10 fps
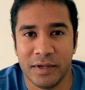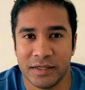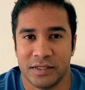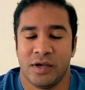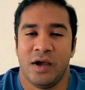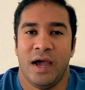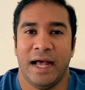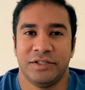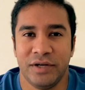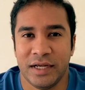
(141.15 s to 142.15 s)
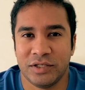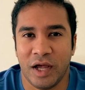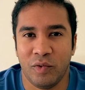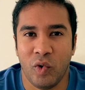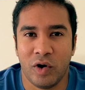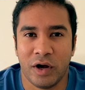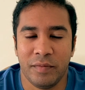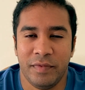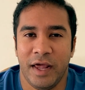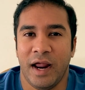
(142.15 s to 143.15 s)
because as soon as I woke
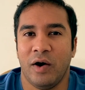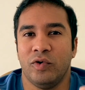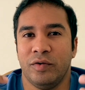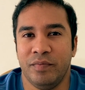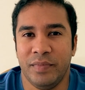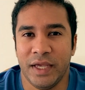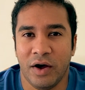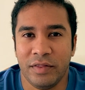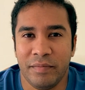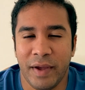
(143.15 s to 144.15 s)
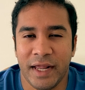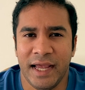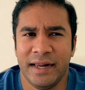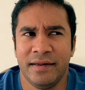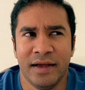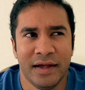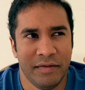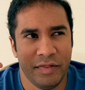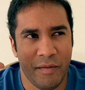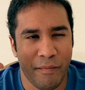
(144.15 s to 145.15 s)
up, then I would be on the bed and
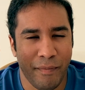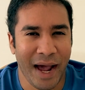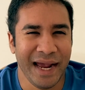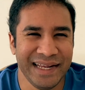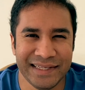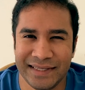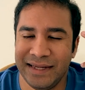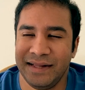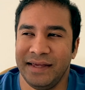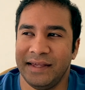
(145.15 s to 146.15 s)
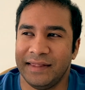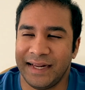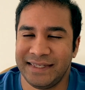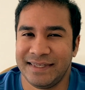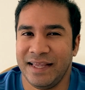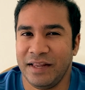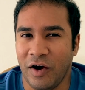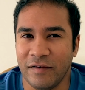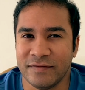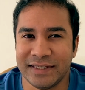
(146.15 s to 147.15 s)
the mind is still in that state of